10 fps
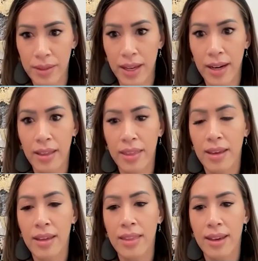And I
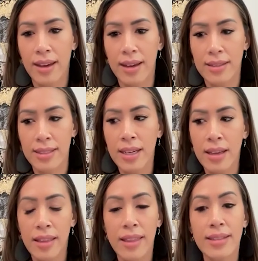think that
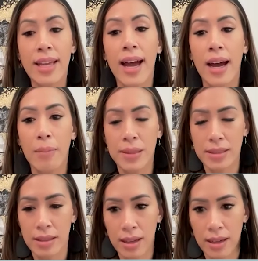this
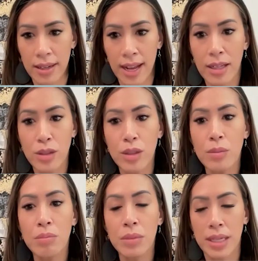happens a lot. As you
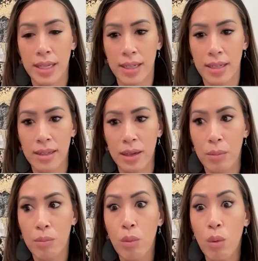meet
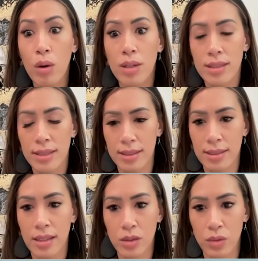more
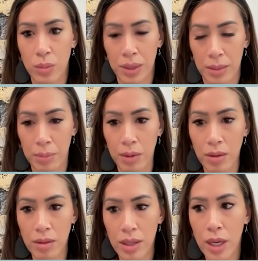successful
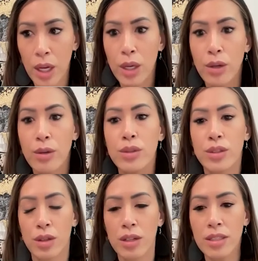people, you
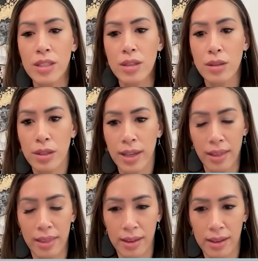start to look
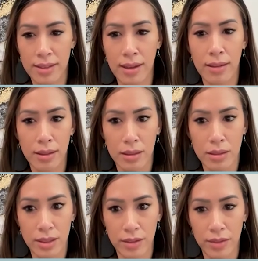at things a little
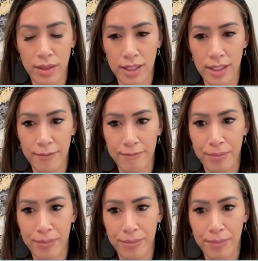differently.